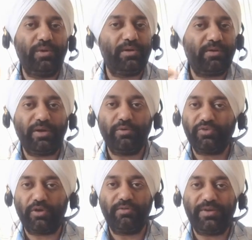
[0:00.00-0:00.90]
Don't try to
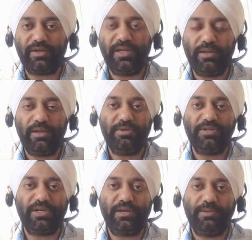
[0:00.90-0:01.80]
solve it
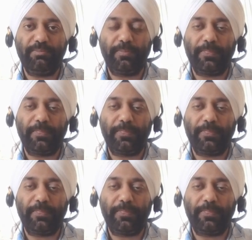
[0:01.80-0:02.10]
immediately.